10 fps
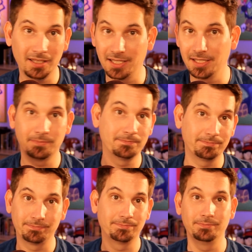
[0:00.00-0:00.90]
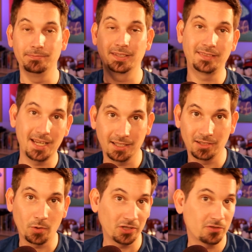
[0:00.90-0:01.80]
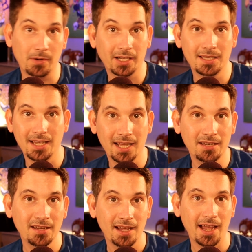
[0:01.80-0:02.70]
the mistaken question mark at the end.